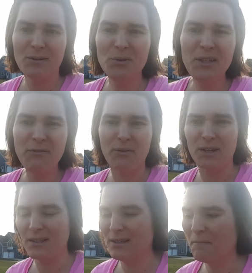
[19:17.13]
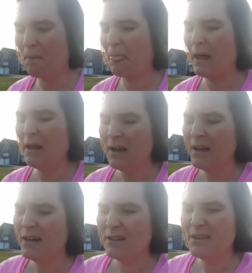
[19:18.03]
They're different.
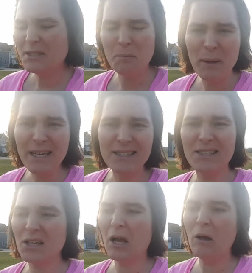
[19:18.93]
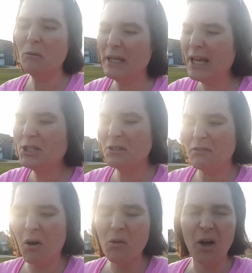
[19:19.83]
This beast is a culmination
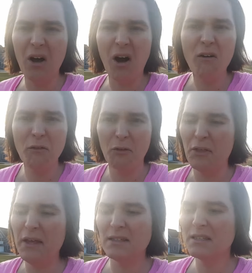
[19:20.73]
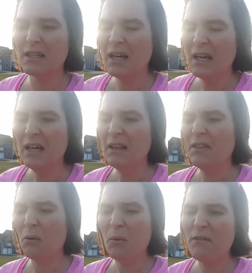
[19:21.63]
of all the awful things
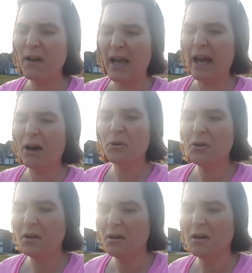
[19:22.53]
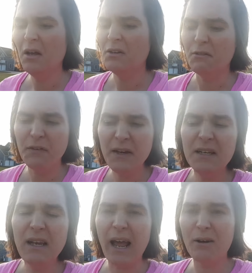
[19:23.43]
that we've encountered,
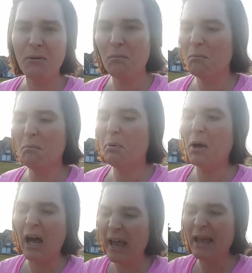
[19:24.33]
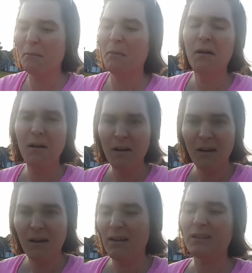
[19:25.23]
defeated, and became
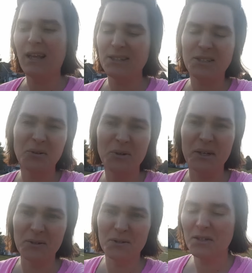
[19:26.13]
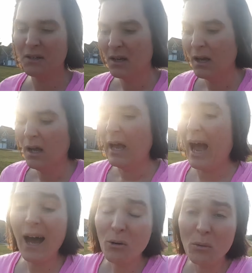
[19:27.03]
in the last 100 years.
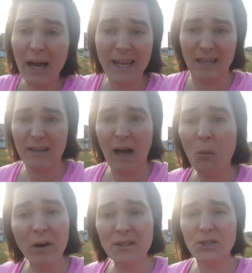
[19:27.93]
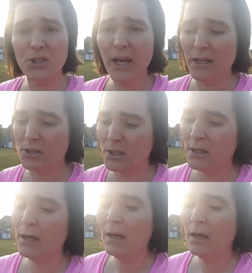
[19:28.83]
I don't like it. I want it to change.